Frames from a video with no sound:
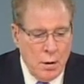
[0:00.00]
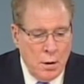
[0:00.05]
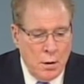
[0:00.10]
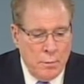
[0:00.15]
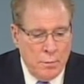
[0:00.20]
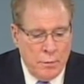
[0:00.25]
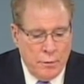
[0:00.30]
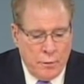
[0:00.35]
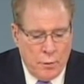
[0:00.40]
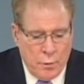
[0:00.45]

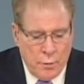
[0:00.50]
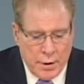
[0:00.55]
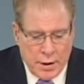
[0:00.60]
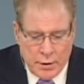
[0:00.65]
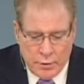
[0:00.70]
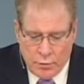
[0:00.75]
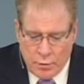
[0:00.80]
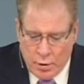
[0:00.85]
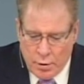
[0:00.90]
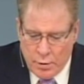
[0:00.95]
Before we
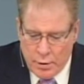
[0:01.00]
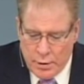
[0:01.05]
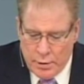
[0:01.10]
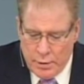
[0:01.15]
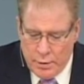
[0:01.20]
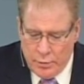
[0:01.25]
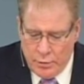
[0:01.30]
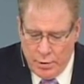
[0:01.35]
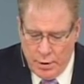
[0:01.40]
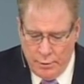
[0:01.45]
get started
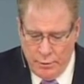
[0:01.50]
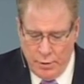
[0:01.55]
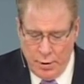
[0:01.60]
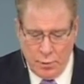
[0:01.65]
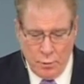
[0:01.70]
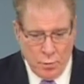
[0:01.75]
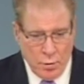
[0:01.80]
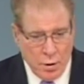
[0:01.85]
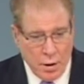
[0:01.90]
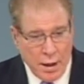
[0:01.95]
this
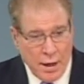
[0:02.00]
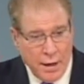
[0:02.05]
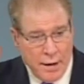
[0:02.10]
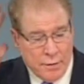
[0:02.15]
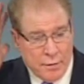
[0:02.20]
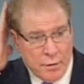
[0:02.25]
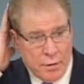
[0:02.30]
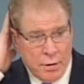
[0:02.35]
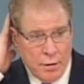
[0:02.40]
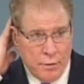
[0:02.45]
evening, we'll
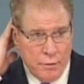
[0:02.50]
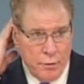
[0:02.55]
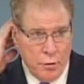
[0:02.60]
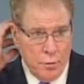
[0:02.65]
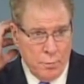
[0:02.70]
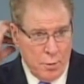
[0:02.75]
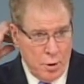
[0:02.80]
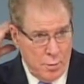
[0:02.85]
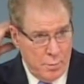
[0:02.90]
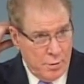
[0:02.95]
have a
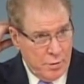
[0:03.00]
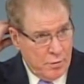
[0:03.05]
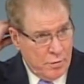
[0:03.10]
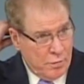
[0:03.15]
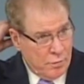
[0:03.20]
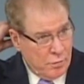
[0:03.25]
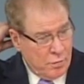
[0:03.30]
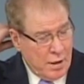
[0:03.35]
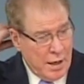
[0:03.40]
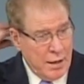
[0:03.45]
few moments
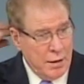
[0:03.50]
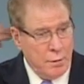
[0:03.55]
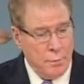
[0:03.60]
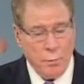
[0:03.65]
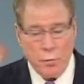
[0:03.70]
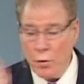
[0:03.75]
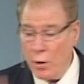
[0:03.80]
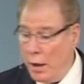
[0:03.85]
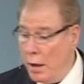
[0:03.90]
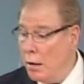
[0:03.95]
of silent
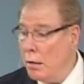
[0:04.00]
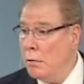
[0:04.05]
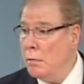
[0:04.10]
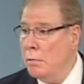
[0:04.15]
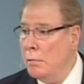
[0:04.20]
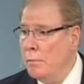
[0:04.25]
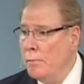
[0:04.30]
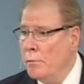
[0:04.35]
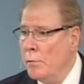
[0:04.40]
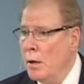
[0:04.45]
prayer.
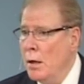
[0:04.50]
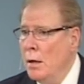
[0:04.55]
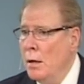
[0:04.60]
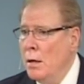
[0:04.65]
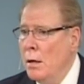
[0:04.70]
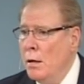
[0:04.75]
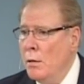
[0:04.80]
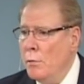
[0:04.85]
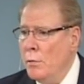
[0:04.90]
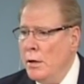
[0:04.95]

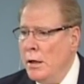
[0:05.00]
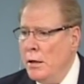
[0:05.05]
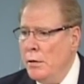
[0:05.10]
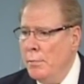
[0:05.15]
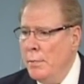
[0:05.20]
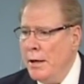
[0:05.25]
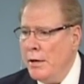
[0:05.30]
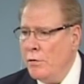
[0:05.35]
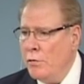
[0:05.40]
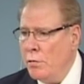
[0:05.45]
We need to
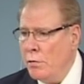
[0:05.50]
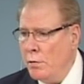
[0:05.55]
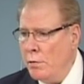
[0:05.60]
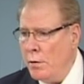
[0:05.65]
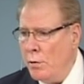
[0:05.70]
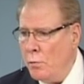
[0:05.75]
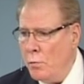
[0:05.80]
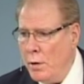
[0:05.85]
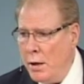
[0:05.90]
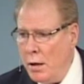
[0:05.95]
make sure
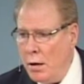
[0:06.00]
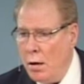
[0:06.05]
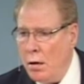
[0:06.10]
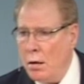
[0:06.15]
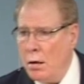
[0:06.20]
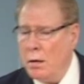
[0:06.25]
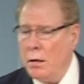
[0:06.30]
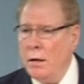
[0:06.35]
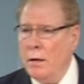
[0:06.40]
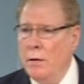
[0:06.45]
that we
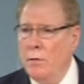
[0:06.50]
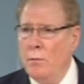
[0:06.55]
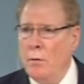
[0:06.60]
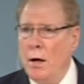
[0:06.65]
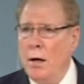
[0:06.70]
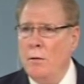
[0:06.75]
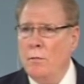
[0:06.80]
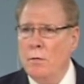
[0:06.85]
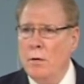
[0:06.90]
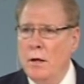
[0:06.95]
are in
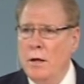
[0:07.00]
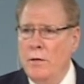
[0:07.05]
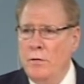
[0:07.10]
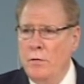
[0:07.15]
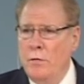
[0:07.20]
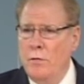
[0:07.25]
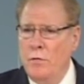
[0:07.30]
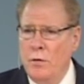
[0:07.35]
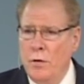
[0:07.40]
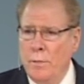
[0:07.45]
right
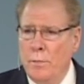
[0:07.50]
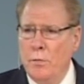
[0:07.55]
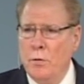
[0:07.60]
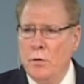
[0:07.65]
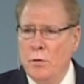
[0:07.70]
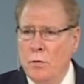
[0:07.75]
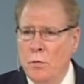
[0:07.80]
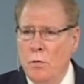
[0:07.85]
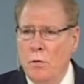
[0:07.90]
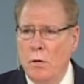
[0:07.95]
relationship
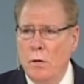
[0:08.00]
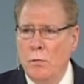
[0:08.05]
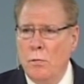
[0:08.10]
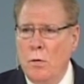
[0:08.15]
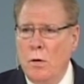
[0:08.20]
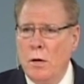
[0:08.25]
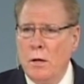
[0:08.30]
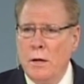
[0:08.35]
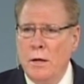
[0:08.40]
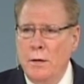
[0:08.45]
with the Lord,
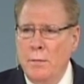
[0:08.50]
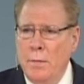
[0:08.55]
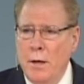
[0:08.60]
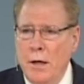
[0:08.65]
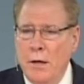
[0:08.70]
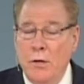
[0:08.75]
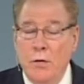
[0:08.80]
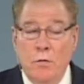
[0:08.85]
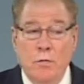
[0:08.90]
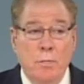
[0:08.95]
walking
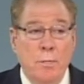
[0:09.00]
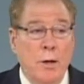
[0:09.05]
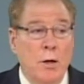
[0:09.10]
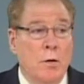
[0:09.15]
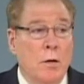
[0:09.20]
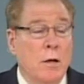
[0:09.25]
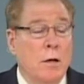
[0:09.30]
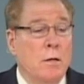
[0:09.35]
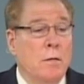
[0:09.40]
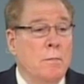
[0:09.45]
by the
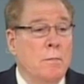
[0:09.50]
Spirit.